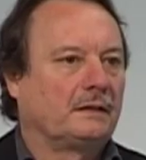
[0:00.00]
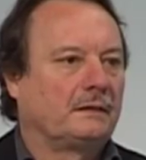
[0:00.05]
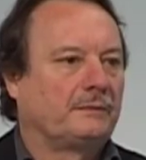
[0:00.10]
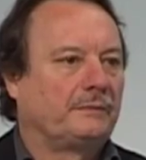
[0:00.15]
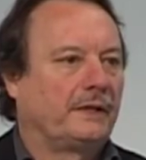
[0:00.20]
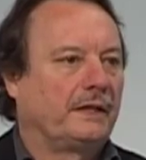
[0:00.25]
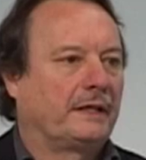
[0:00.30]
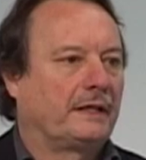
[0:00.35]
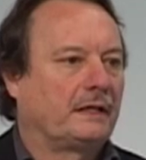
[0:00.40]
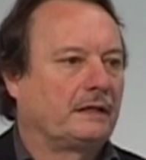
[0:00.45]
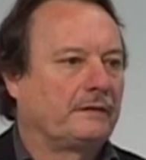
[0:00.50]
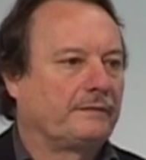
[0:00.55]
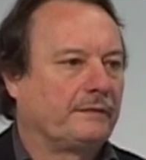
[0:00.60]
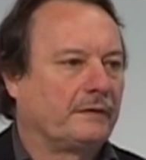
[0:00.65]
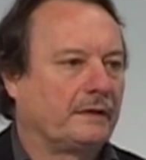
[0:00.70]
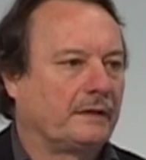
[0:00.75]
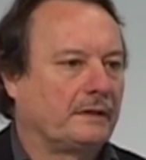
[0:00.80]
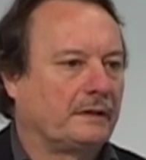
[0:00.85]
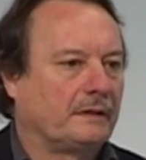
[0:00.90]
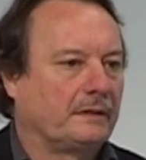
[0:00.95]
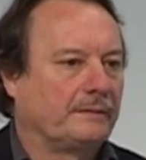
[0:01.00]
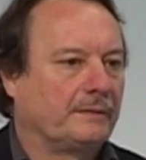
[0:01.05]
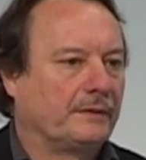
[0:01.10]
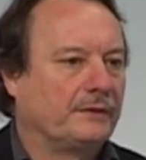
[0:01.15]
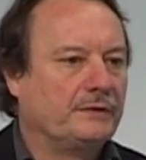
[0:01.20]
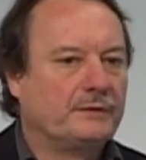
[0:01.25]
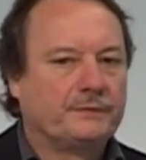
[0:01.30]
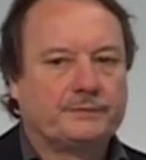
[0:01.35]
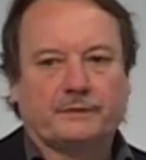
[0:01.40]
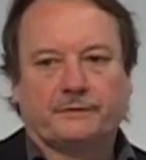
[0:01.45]
We have
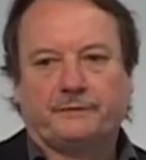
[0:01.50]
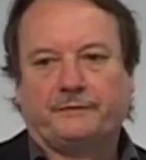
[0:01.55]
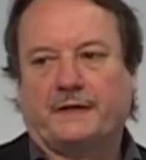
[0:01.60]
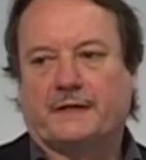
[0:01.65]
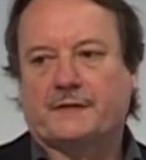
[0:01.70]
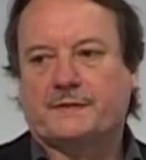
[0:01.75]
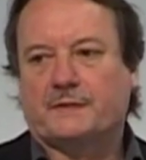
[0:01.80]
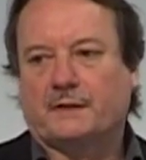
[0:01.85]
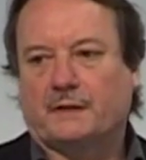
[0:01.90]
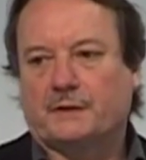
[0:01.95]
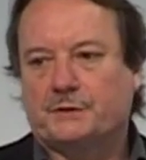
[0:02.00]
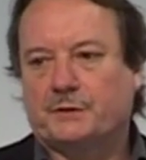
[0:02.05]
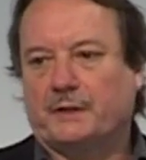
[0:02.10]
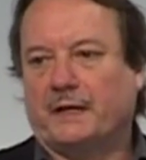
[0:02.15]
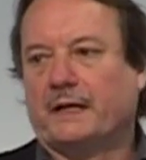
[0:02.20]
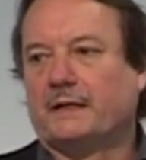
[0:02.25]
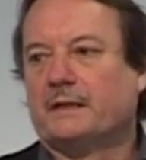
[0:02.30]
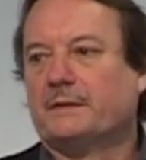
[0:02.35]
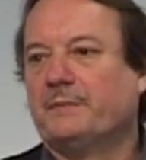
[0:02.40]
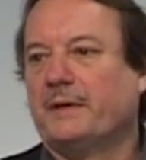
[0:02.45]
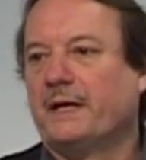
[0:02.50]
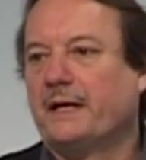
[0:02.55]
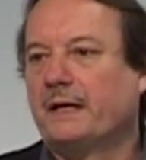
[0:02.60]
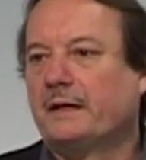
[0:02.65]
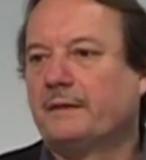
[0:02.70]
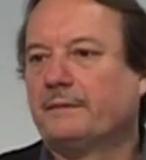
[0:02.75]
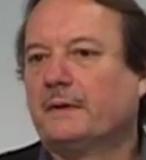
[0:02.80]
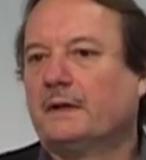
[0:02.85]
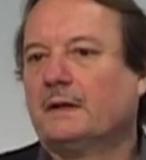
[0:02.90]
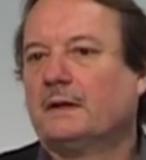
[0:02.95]
a new professor, Joanna
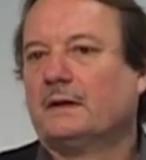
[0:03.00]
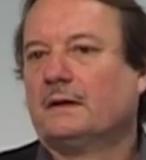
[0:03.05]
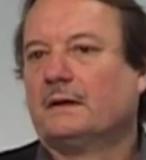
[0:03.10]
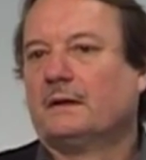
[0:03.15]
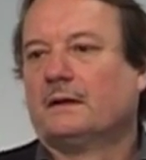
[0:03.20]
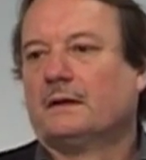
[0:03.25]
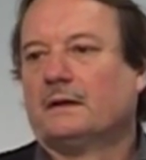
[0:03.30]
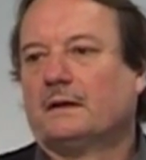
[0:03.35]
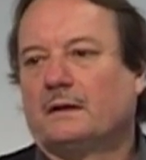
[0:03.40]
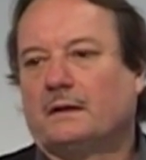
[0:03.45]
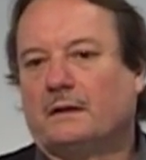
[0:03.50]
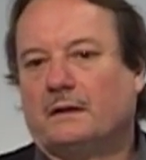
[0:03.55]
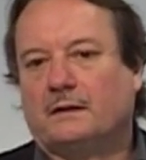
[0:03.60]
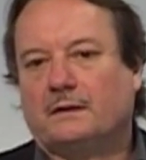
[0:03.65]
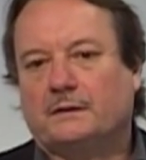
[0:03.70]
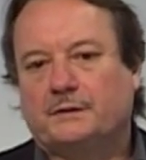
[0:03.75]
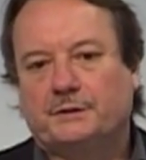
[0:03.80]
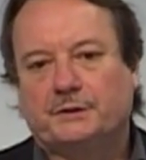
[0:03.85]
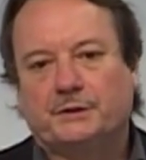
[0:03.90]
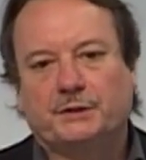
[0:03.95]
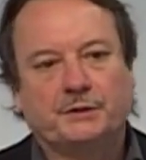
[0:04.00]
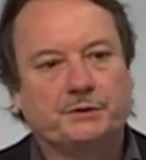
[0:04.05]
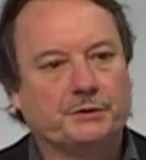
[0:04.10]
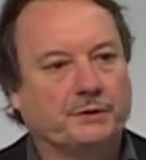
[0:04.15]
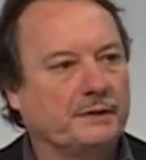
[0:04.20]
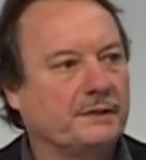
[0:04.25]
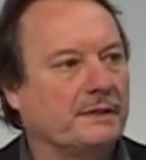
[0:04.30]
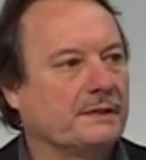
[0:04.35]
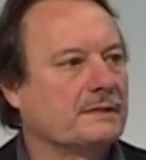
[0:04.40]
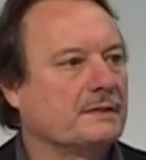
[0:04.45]
Mayer. She
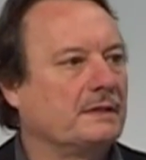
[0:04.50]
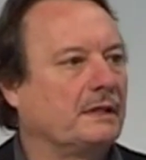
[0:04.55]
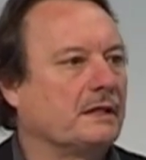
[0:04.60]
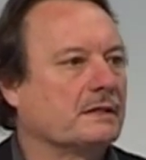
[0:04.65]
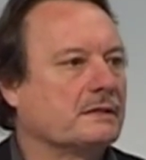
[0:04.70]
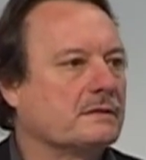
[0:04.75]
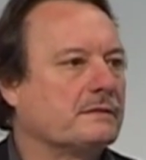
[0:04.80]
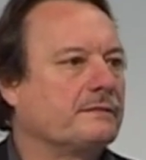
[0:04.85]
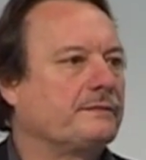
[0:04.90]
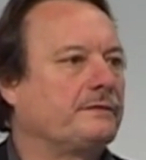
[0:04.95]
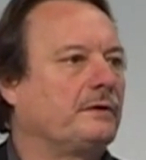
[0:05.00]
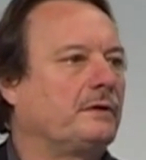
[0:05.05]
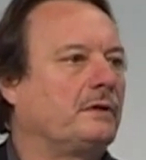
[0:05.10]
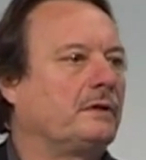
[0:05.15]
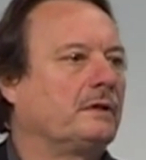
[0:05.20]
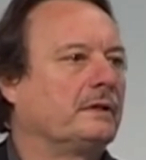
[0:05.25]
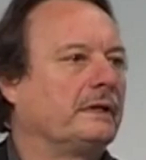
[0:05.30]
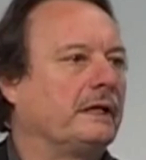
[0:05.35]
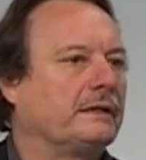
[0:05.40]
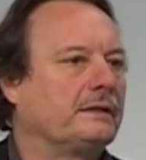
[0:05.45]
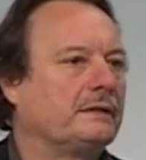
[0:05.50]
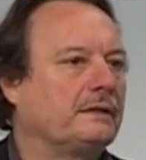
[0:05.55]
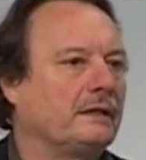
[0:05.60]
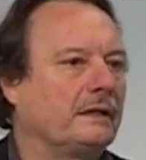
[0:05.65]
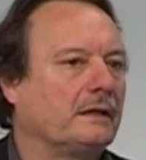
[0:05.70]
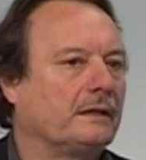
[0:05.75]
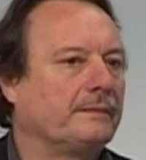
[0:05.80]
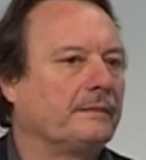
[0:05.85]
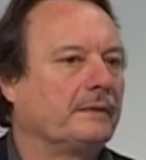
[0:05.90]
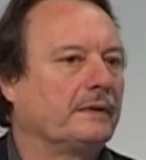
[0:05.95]
joined us last fall,
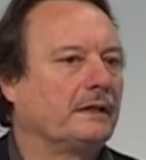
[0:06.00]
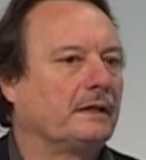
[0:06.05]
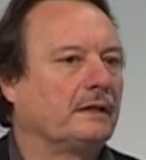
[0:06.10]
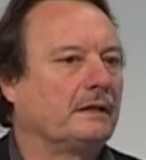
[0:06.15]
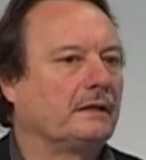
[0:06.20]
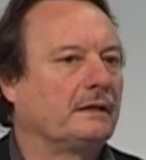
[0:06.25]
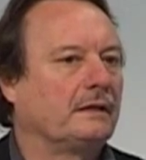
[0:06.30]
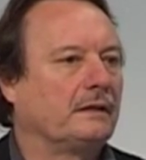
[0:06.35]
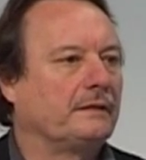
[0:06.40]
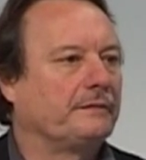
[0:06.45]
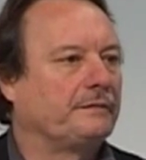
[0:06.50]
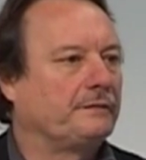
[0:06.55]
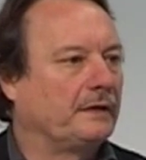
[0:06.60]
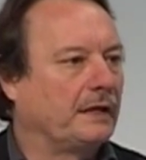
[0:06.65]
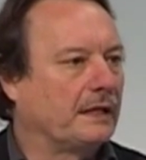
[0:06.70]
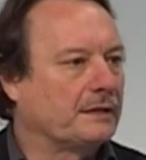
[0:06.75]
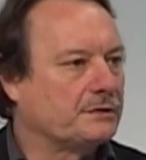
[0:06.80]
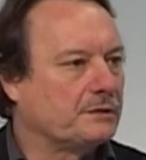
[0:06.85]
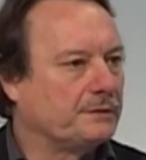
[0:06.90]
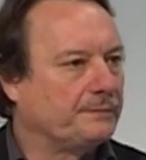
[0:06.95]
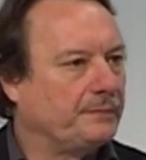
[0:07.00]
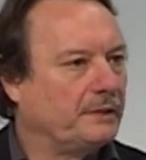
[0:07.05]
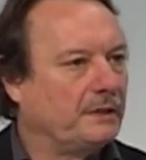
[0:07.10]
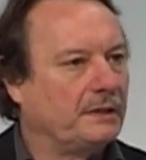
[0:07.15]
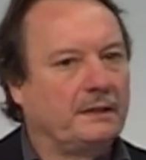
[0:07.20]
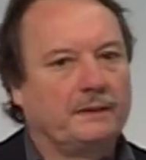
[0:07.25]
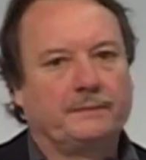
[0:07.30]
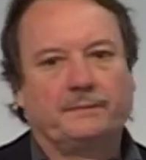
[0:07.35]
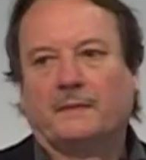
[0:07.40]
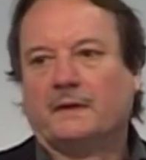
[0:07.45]
and
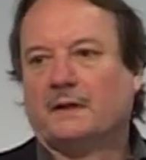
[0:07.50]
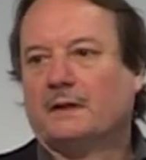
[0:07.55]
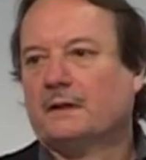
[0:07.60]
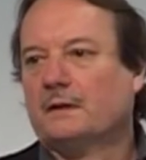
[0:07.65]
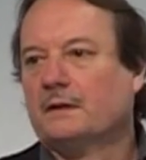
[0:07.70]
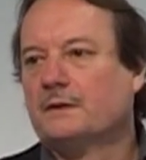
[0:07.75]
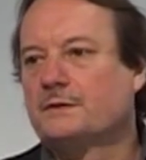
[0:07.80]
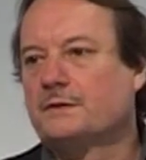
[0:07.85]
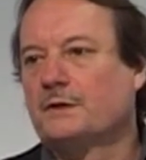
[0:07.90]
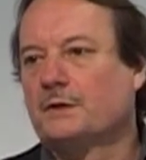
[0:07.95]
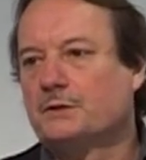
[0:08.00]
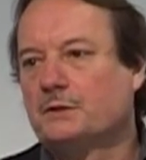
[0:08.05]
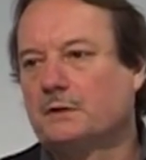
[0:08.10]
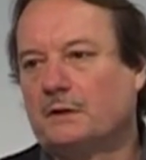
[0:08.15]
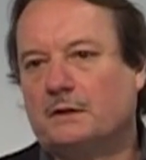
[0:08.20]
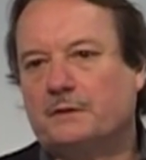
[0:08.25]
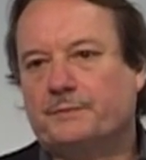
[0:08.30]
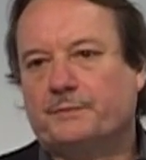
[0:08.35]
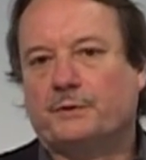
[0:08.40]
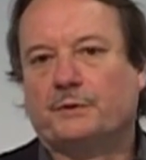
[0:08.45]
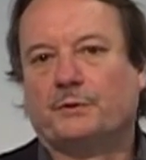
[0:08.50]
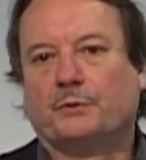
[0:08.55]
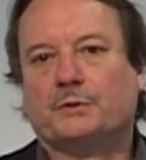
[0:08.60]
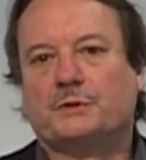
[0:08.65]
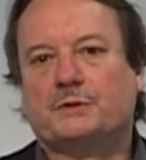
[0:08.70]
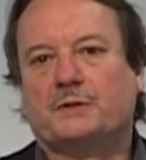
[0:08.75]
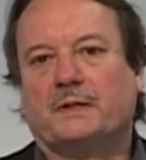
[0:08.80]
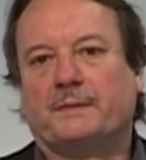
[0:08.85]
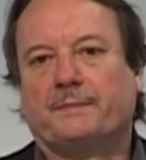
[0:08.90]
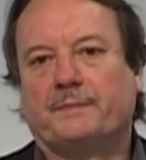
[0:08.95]
philanthropy, social
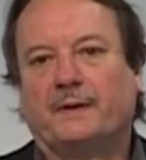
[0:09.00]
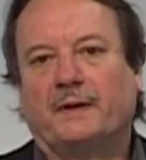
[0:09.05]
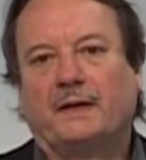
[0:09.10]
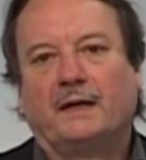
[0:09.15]
entrepreneurship